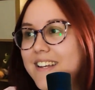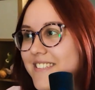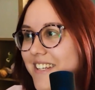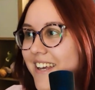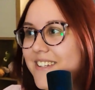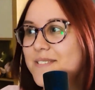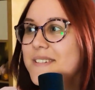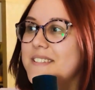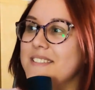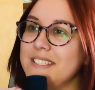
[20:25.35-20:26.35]
And
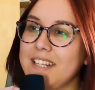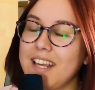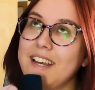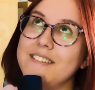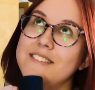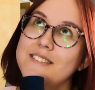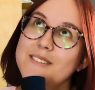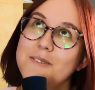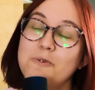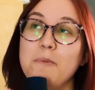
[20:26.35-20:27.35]
yes, we didn't get
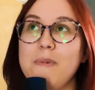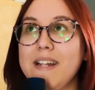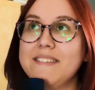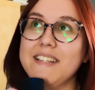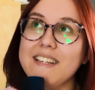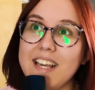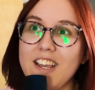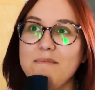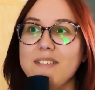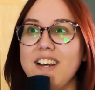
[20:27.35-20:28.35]
a romantic
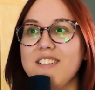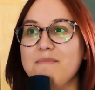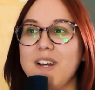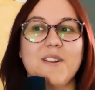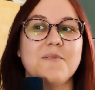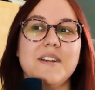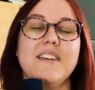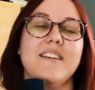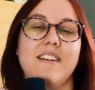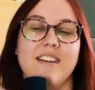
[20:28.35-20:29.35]
Gabenath, but
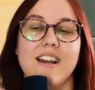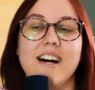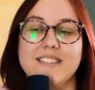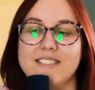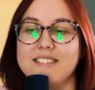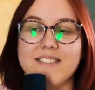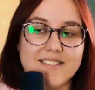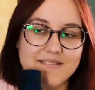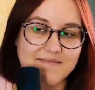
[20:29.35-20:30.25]
we got